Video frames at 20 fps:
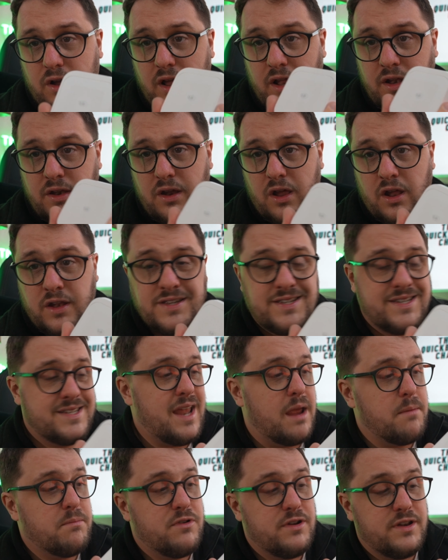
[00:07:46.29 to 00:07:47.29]
a
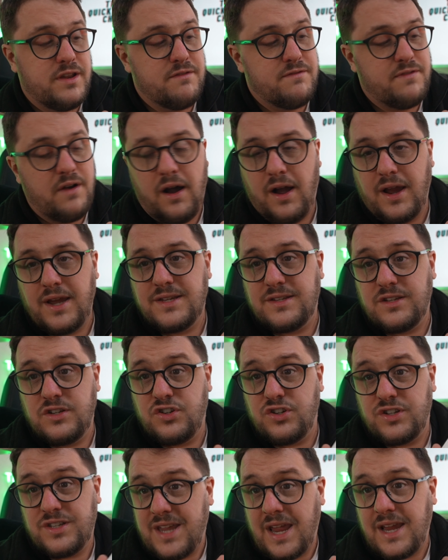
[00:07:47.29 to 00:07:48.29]
separate device that
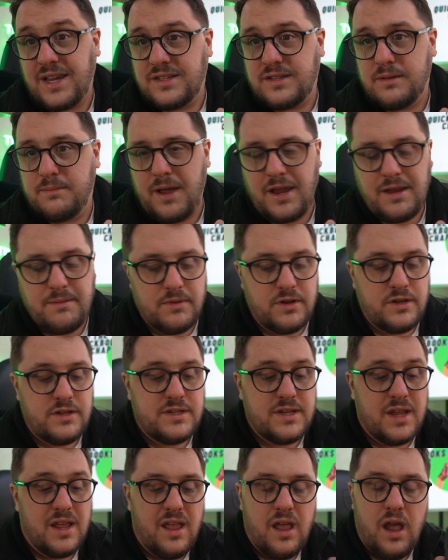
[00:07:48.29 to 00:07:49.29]
just takes the payment